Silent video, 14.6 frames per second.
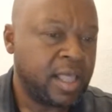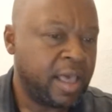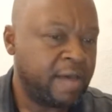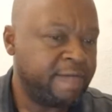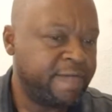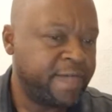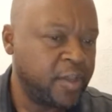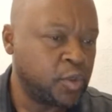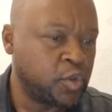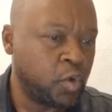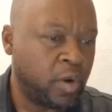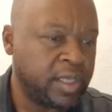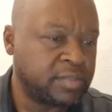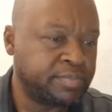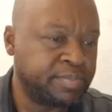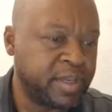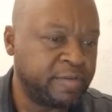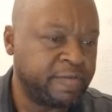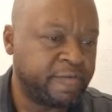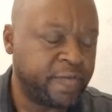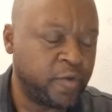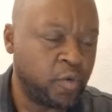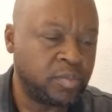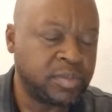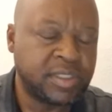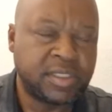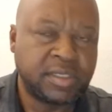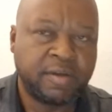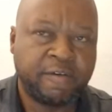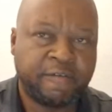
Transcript: a video is being filmed